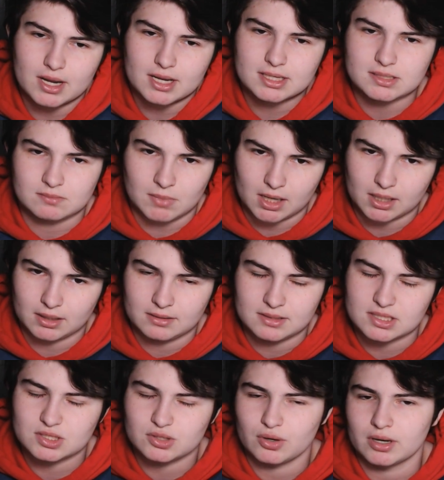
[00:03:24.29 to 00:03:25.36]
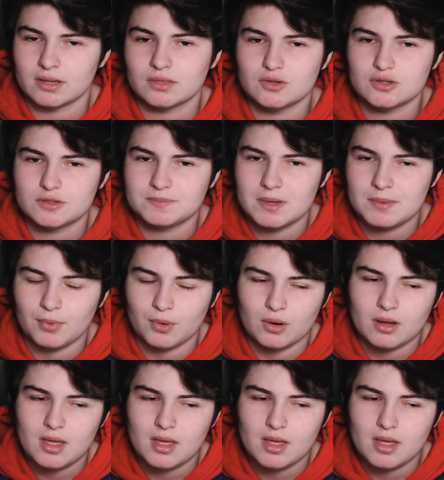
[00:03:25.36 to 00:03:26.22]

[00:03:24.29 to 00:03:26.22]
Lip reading: because I'm not going to discredit those people.